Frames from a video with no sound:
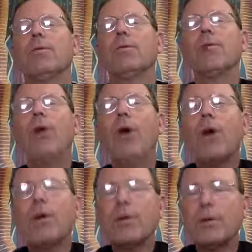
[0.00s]
we're
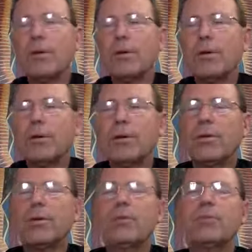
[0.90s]
called
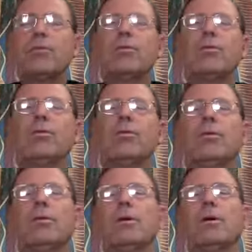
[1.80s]

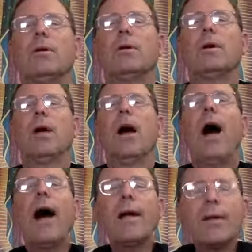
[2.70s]
to
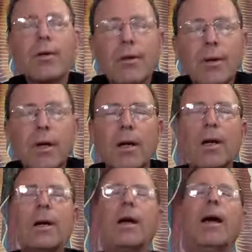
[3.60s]
honor
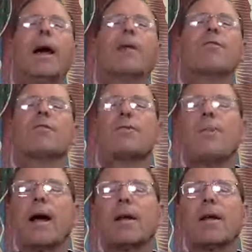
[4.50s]
and
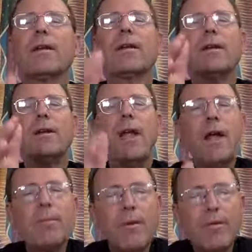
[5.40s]
respect the
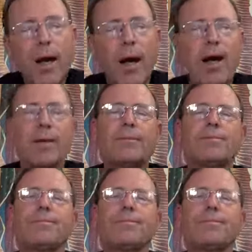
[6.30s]
name of God.